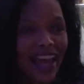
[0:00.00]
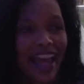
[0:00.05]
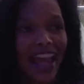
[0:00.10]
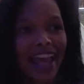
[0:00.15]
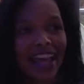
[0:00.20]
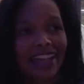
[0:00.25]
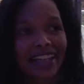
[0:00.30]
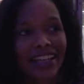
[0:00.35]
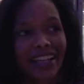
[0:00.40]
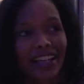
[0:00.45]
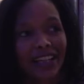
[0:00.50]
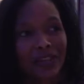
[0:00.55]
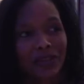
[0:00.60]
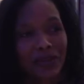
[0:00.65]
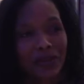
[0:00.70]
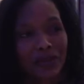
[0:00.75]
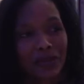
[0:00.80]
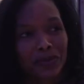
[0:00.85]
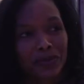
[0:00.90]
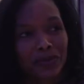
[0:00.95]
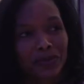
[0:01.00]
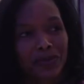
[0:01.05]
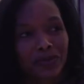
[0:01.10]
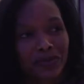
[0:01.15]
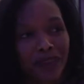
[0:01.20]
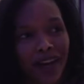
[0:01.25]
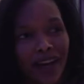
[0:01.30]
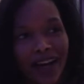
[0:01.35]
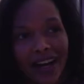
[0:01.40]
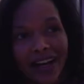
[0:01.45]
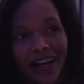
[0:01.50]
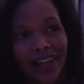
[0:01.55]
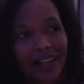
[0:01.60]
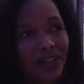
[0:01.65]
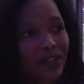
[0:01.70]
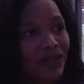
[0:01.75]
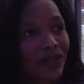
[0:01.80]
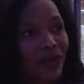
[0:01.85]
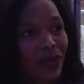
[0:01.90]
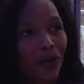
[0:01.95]
and, and you find,
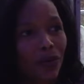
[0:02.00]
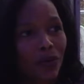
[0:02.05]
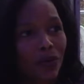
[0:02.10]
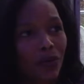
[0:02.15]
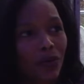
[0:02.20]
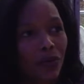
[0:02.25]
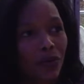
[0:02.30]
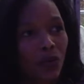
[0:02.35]
you know,